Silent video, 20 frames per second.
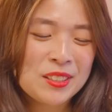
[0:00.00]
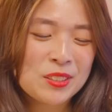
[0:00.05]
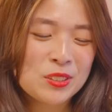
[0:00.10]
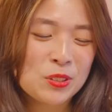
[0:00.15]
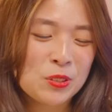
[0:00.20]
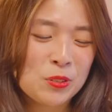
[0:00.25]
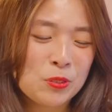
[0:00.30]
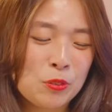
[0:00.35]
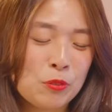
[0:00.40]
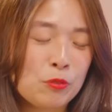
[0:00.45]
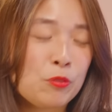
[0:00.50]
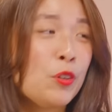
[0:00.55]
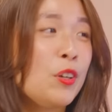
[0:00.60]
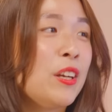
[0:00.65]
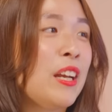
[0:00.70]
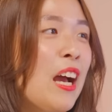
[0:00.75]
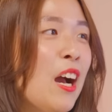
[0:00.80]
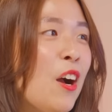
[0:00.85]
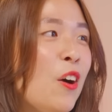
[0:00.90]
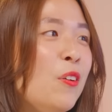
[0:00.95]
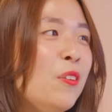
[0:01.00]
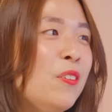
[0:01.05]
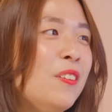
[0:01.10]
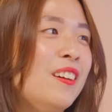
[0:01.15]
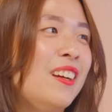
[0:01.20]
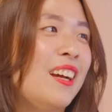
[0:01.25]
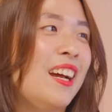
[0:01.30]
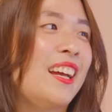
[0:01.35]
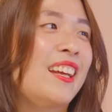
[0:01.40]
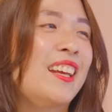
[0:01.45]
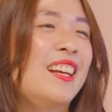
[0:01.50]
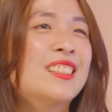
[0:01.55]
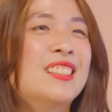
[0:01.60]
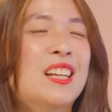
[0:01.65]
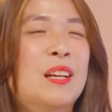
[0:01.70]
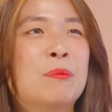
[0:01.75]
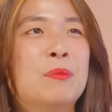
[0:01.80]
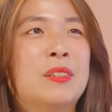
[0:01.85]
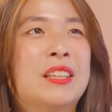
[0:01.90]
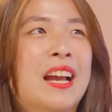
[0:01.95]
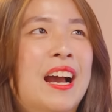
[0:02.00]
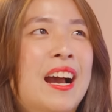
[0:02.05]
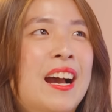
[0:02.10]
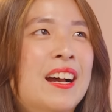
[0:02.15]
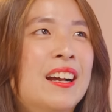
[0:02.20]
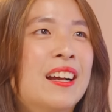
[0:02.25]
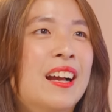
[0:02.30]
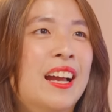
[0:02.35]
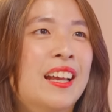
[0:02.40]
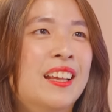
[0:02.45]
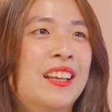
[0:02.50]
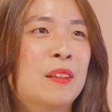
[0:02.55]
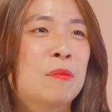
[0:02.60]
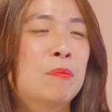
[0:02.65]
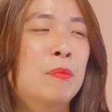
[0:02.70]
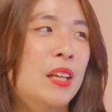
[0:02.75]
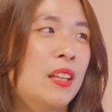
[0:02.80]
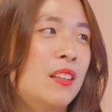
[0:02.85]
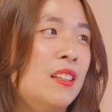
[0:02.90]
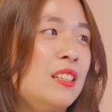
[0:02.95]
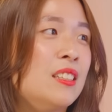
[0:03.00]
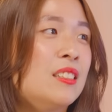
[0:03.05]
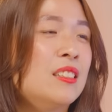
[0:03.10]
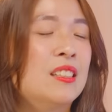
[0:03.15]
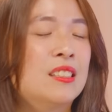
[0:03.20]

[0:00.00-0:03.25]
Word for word: So for now, I guess I'm young, I can make these